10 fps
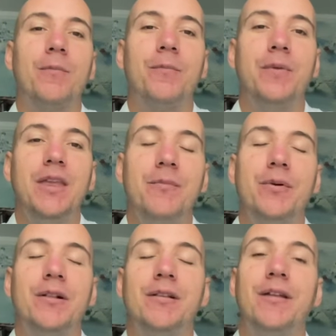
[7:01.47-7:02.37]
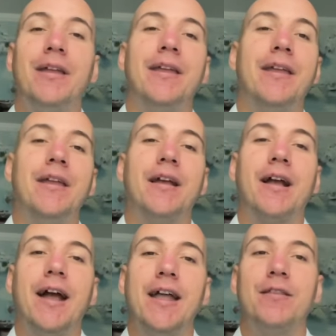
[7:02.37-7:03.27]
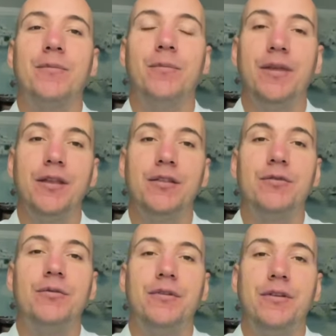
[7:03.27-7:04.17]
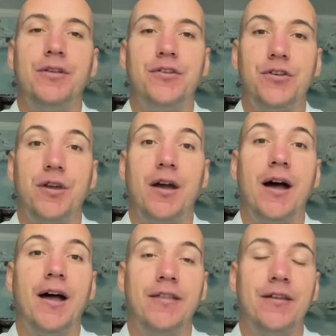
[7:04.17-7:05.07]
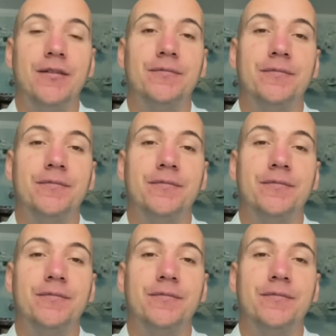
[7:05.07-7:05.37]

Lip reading: people can be to each other.